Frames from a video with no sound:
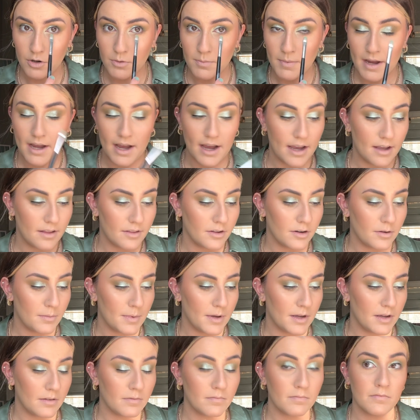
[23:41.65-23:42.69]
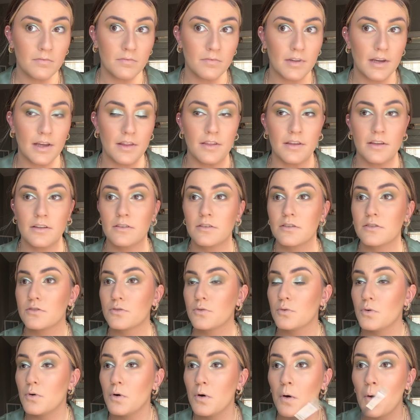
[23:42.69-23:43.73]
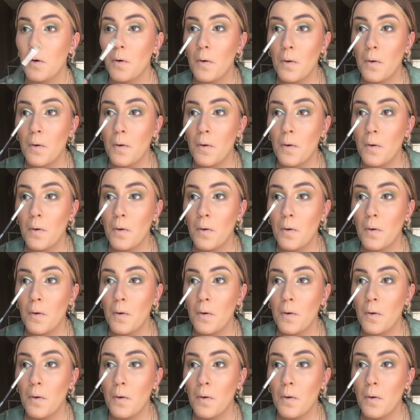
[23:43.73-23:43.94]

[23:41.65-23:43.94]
my eye a little bit. I think it looks cool.